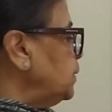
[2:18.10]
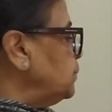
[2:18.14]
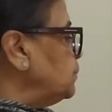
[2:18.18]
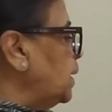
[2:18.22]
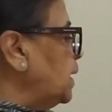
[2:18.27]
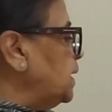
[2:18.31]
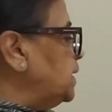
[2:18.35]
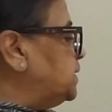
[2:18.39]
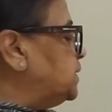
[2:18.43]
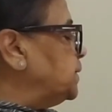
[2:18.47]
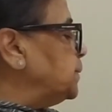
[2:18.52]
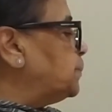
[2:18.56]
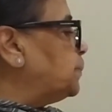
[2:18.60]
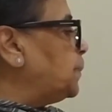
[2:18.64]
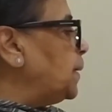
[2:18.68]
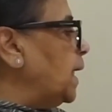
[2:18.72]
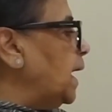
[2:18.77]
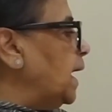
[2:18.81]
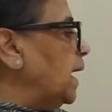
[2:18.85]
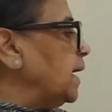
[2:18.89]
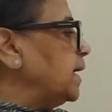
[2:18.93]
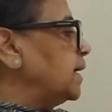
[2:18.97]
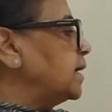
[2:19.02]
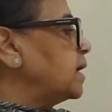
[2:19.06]
I
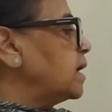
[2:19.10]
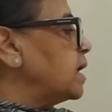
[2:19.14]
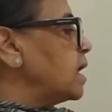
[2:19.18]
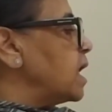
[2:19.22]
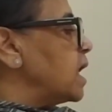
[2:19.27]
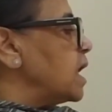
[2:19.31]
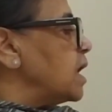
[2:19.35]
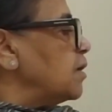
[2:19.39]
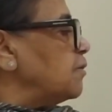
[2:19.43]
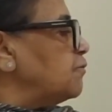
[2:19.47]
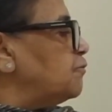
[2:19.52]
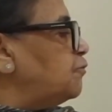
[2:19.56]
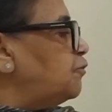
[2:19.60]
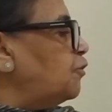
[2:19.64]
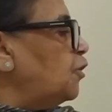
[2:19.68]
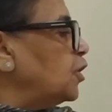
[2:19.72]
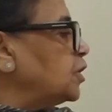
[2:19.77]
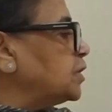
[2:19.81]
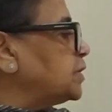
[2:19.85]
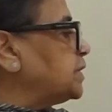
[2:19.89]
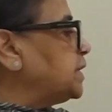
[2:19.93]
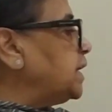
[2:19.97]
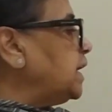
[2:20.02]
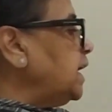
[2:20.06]
multiply
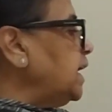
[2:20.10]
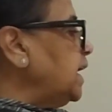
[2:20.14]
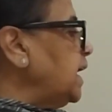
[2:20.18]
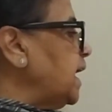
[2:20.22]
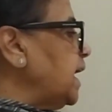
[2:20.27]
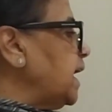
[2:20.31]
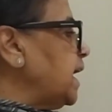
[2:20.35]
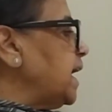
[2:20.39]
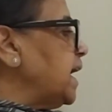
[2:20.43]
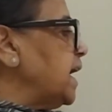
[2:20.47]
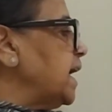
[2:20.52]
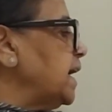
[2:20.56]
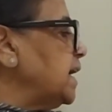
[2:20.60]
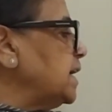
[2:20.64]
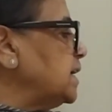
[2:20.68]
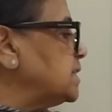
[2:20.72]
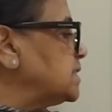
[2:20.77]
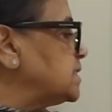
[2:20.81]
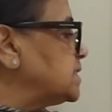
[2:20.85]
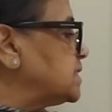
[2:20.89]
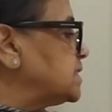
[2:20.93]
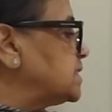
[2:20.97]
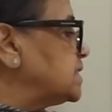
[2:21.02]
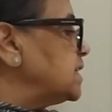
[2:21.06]

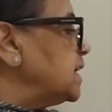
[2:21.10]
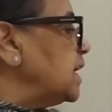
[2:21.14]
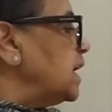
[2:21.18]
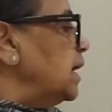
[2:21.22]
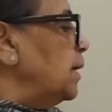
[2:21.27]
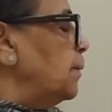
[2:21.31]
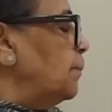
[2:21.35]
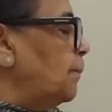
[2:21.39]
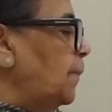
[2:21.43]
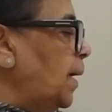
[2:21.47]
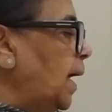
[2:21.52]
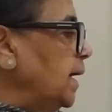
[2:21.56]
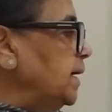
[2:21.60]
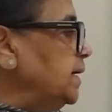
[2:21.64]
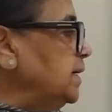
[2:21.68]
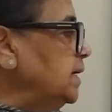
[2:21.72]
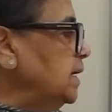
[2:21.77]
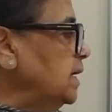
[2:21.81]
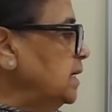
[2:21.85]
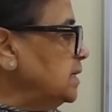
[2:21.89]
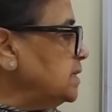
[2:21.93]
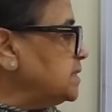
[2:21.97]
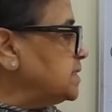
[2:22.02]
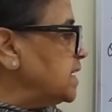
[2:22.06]
40x
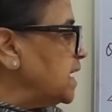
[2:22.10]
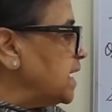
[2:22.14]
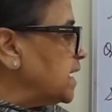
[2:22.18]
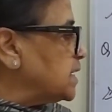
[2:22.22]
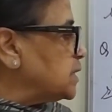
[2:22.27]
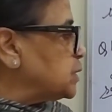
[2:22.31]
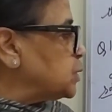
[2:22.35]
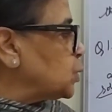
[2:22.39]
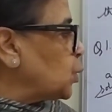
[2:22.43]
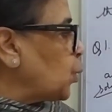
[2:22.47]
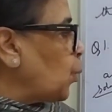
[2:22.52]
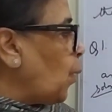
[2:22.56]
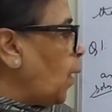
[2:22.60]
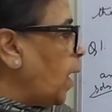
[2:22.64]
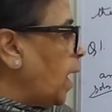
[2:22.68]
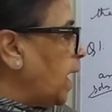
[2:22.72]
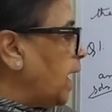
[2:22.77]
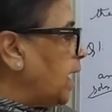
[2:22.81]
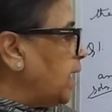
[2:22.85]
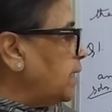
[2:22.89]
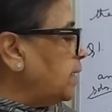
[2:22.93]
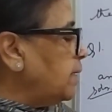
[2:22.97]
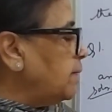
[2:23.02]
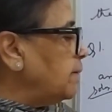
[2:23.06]
minus x
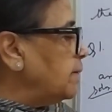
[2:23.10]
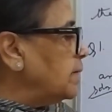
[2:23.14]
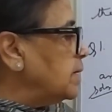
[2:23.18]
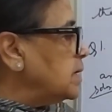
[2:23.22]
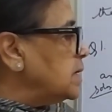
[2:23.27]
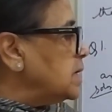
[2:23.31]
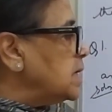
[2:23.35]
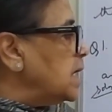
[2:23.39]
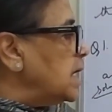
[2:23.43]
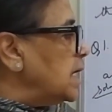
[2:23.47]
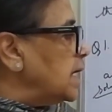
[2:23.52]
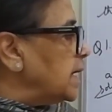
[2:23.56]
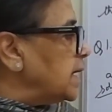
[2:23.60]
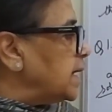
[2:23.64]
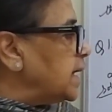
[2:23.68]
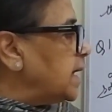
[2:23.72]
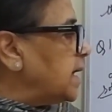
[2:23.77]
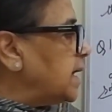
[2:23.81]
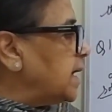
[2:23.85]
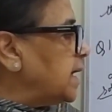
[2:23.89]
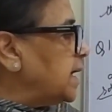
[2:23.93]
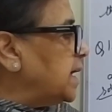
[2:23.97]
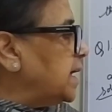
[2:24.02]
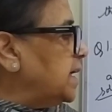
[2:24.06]
square
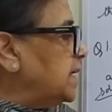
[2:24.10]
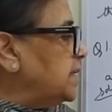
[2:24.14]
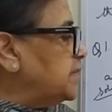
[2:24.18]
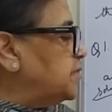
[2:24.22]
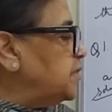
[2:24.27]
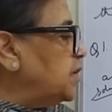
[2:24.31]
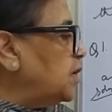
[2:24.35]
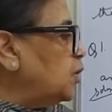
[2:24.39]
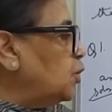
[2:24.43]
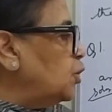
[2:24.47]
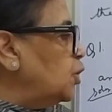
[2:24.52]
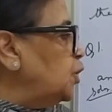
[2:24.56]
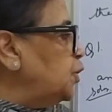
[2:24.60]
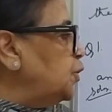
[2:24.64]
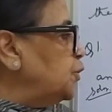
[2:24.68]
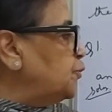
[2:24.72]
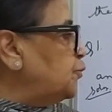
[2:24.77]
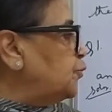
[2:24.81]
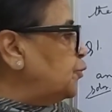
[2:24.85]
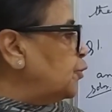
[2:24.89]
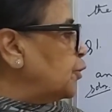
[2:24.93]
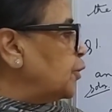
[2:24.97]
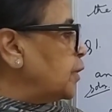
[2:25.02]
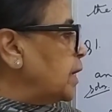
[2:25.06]
is equal
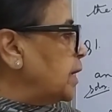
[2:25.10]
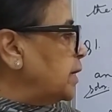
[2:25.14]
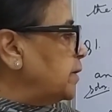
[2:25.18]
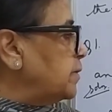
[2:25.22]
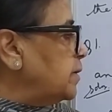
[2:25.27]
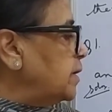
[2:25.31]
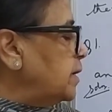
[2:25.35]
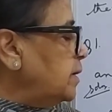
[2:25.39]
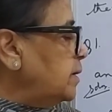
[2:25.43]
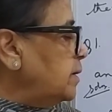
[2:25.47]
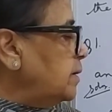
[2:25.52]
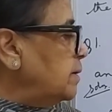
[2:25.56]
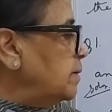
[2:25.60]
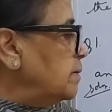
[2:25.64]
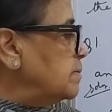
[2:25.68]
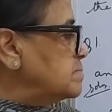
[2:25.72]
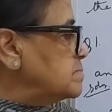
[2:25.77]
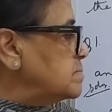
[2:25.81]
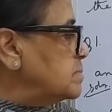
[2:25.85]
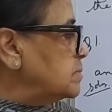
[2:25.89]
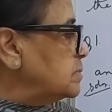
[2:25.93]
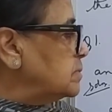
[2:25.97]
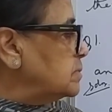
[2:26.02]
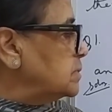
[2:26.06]
to 400.
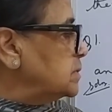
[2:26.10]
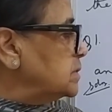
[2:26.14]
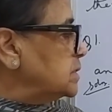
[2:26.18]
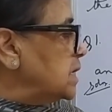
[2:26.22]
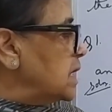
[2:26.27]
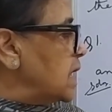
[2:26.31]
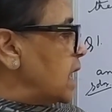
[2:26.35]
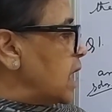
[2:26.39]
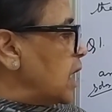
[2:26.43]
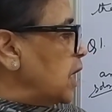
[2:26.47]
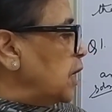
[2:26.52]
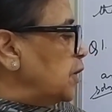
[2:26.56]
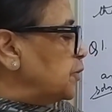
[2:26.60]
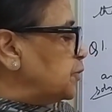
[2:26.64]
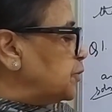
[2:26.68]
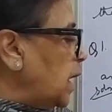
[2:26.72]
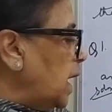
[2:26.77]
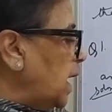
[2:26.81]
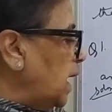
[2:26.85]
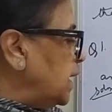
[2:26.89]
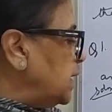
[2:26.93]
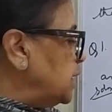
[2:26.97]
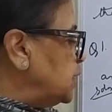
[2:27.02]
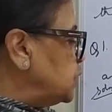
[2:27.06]

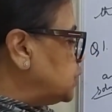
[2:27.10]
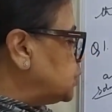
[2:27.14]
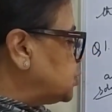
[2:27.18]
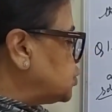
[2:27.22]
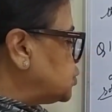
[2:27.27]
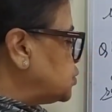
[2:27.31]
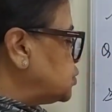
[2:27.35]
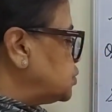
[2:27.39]
So I